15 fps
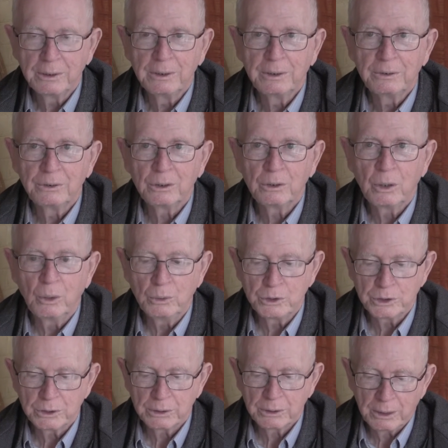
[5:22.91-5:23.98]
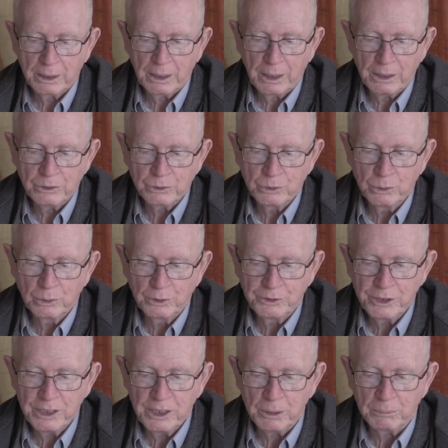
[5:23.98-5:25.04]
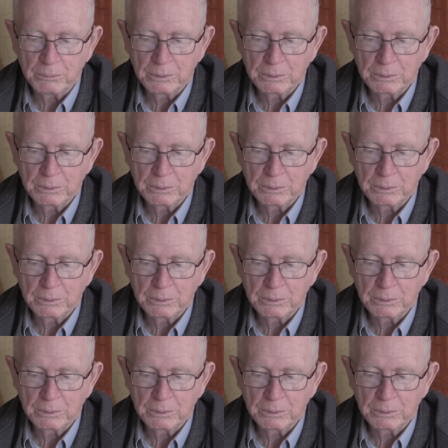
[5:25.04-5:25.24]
to coach a school team